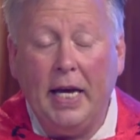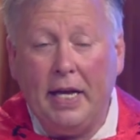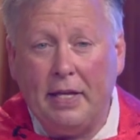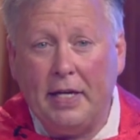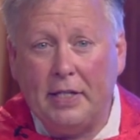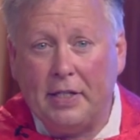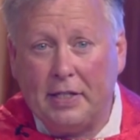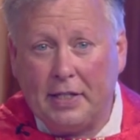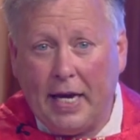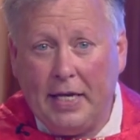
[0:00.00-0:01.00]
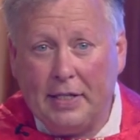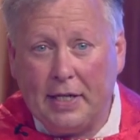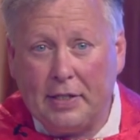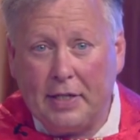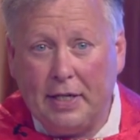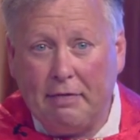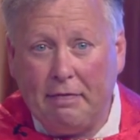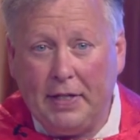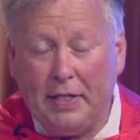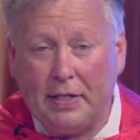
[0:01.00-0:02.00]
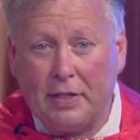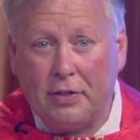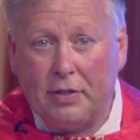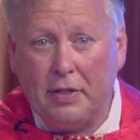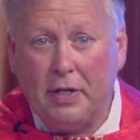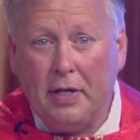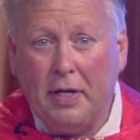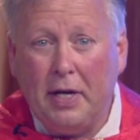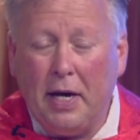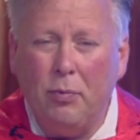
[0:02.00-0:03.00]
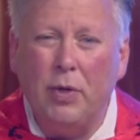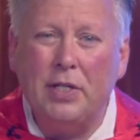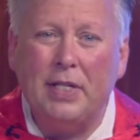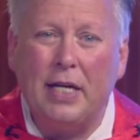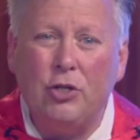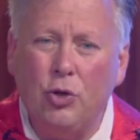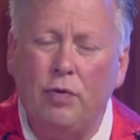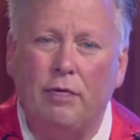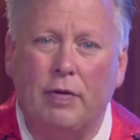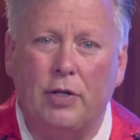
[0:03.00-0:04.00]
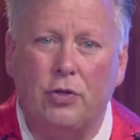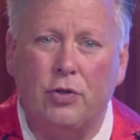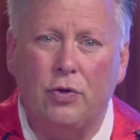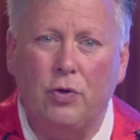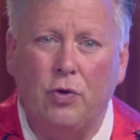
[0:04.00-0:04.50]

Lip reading: and that it sustains us and it feeds us. And what does that do for us?